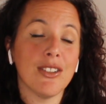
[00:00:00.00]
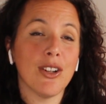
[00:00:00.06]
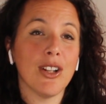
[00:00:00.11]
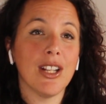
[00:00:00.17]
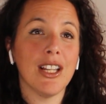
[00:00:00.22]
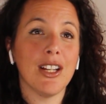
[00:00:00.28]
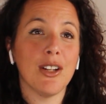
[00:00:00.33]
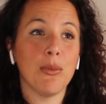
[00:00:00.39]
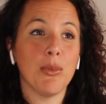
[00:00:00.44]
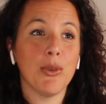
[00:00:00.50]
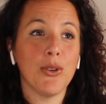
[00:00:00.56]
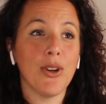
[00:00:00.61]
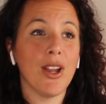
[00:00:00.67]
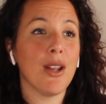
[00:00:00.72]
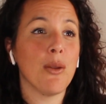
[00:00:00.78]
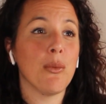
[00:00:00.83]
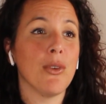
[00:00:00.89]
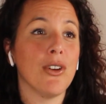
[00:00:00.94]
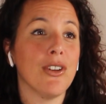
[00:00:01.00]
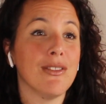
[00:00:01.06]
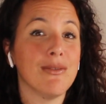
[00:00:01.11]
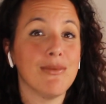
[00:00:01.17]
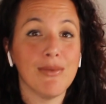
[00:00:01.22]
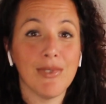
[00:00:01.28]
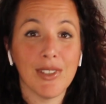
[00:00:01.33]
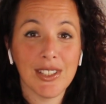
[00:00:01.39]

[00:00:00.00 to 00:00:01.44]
not a little boy anymore.